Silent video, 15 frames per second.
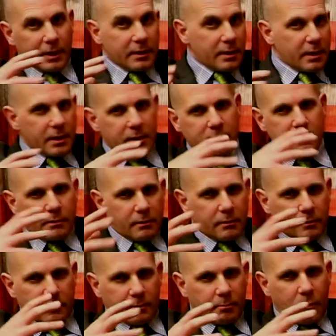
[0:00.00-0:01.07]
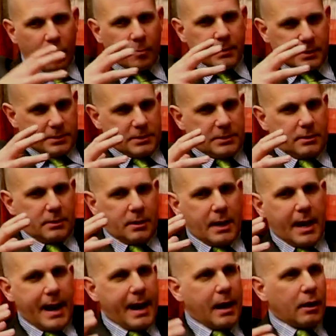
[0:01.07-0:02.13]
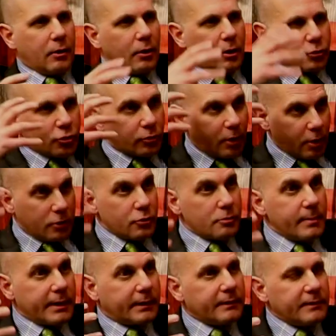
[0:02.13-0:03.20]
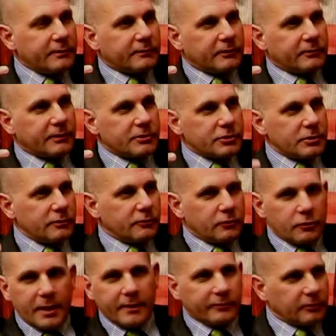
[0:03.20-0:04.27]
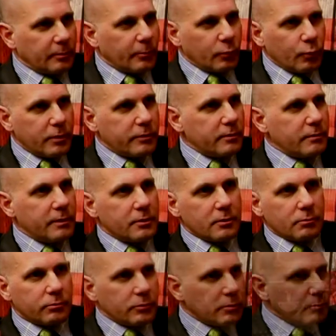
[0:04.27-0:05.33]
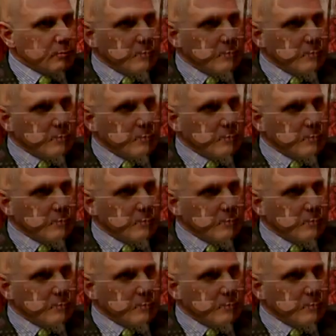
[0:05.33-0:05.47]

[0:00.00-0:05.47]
in in the moment. How, are you making these decisions? Do you have someone with you that you're? you're